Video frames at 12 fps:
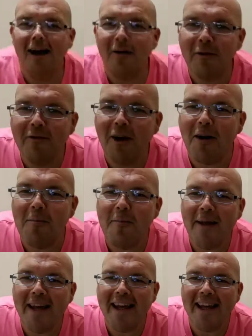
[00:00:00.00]
We've got a
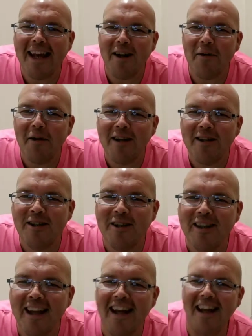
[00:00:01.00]
big
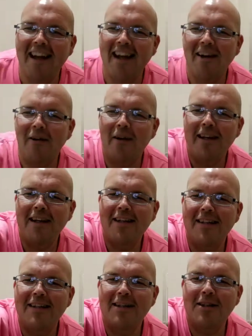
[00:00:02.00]
question there. Oh, I need
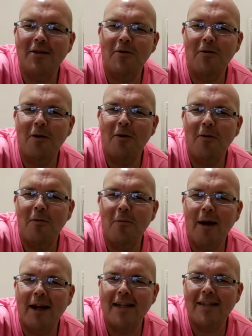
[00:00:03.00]
to scroll
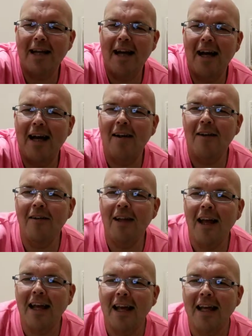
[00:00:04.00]
back down.
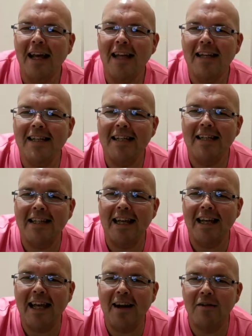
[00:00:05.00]
Katie,
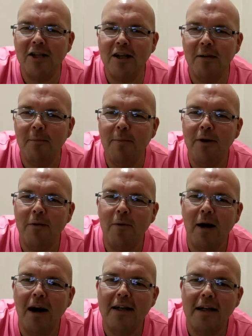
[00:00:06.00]
skincare and shampoo
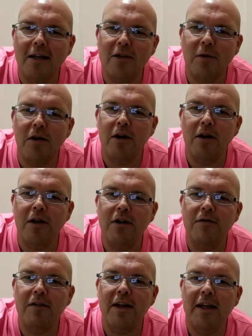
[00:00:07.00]
wise, I do only
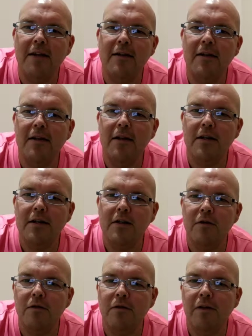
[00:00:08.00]
use vegan
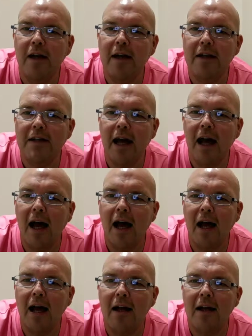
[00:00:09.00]
sulfate
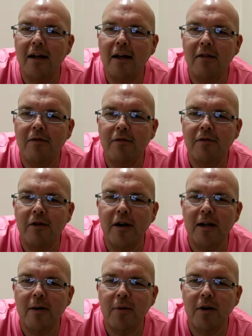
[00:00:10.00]
and
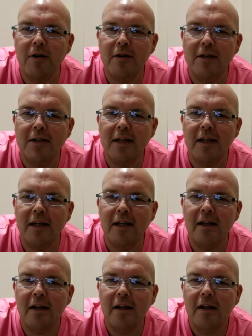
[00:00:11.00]
free product
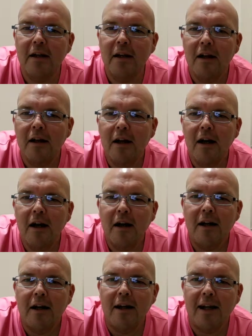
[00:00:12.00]
skin.
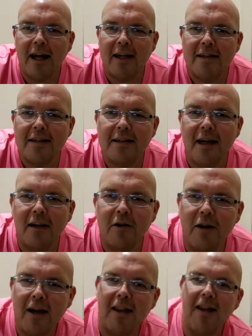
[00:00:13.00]
Yes,
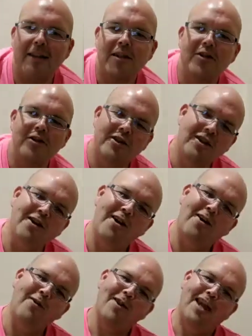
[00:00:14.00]
great. That's good to
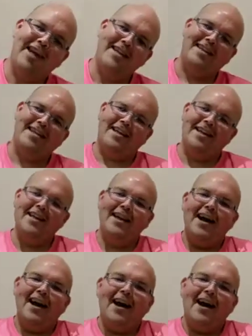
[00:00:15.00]
know, Katie.